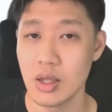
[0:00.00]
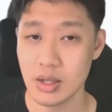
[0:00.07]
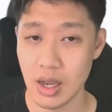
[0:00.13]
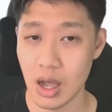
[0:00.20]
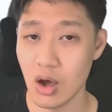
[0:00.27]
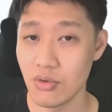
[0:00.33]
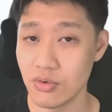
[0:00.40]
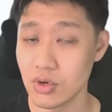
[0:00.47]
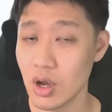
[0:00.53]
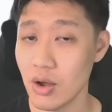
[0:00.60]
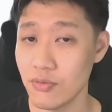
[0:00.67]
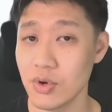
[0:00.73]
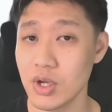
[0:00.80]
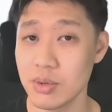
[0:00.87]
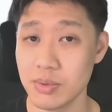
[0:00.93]
Now, if you're not
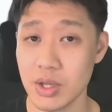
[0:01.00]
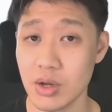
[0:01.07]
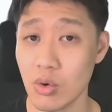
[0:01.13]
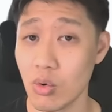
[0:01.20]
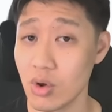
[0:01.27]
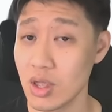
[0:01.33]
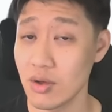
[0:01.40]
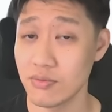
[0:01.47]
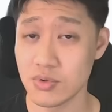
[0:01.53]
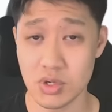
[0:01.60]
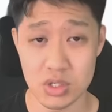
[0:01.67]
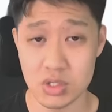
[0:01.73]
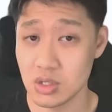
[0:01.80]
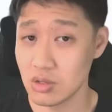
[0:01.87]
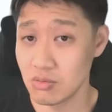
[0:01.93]
free-to-play or you have
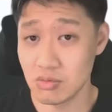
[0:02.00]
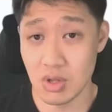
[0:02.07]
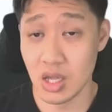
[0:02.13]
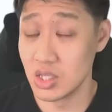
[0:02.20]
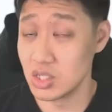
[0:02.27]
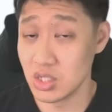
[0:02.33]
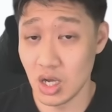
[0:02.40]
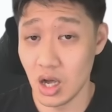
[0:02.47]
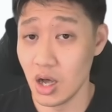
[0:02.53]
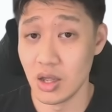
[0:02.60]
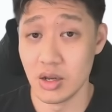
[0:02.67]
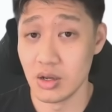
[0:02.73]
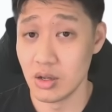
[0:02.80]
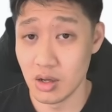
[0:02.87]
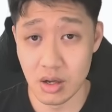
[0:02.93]
just a
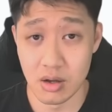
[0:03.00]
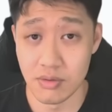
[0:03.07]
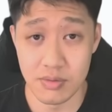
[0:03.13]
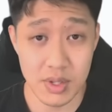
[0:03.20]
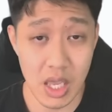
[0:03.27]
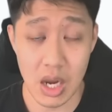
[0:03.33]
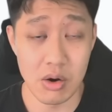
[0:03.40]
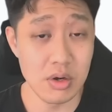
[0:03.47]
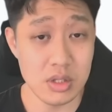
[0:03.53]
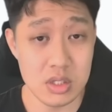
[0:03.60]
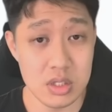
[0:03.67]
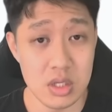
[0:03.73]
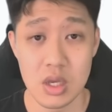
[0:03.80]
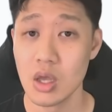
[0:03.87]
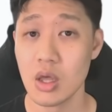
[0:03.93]
ton of
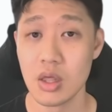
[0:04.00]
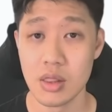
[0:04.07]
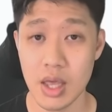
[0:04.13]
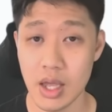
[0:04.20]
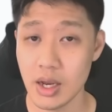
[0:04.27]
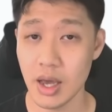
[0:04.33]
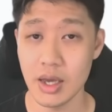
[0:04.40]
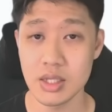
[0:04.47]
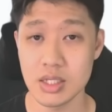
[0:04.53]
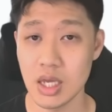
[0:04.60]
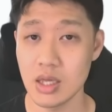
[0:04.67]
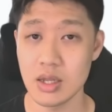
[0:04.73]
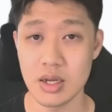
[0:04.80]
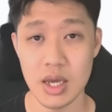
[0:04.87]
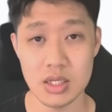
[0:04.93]
carrots, then I'd
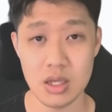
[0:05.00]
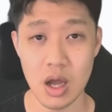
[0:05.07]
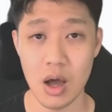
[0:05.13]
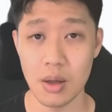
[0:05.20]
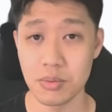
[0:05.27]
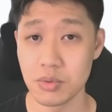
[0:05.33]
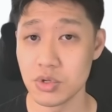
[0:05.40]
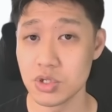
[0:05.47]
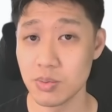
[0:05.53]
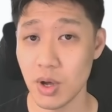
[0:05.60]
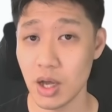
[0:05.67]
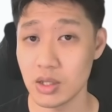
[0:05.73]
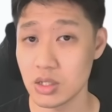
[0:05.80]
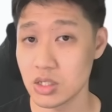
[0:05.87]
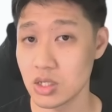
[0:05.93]
say the next optimal
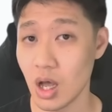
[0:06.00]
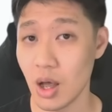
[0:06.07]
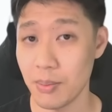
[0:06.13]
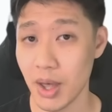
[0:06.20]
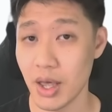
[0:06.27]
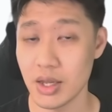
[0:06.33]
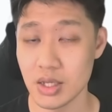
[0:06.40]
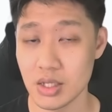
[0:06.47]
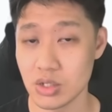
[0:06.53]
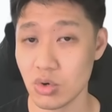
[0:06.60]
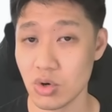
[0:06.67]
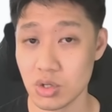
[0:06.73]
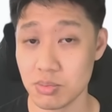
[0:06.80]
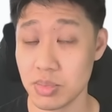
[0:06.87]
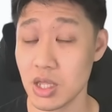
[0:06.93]
spot to stop at is
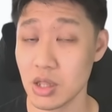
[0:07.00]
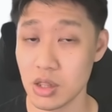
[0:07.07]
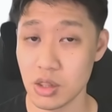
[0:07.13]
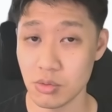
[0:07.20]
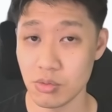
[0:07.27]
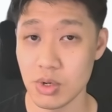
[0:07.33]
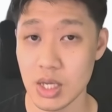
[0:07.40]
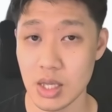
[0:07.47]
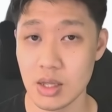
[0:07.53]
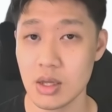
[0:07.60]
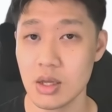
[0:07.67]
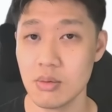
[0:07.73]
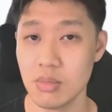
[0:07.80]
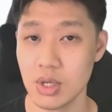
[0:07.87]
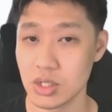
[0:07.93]
going to be 3,
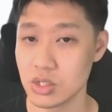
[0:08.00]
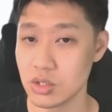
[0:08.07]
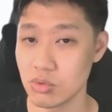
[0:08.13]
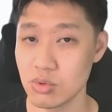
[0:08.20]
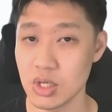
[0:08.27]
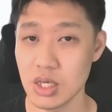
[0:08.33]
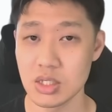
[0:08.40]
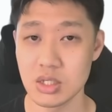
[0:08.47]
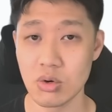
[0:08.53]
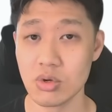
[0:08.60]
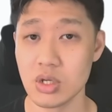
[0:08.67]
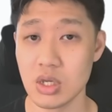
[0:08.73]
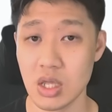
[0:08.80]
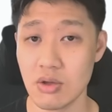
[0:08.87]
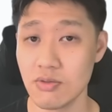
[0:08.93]
because 3 is going
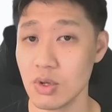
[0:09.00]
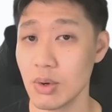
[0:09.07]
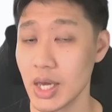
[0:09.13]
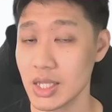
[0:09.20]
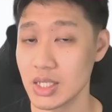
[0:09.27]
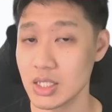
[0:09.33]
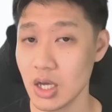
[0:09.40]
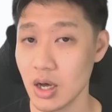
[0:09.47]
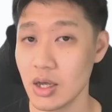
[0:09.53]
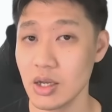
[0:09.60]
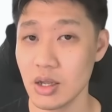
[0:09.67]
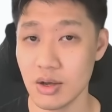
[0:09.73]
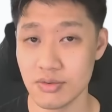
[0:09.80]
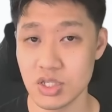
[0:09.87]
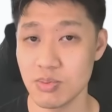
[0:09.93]
to give you a ton
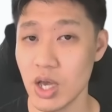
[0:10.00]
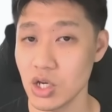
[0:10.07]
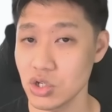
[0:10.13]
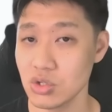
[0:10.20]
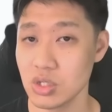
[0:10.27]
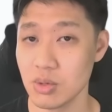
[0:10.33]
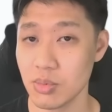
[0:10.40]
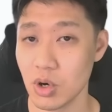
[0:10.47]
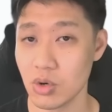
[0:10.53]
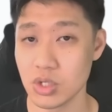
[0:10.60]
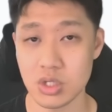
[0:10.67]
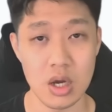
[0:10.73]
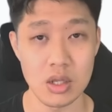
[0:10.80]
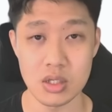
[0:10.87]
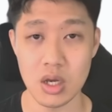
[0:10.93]
of specialty
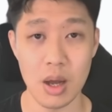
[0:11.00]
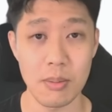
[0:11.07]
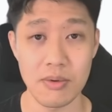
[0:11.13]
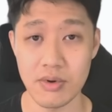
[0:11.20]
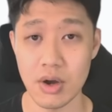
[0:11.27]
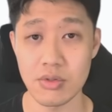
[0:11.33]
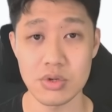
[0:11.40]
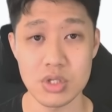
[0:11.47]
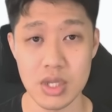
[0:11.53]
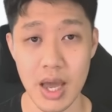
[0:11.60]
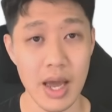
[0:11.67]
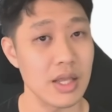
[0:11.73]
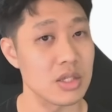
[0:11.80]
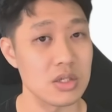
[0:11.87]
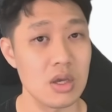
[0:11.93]
bonus on top of other
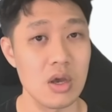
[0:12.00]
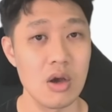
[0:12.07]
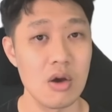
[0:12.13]
stats.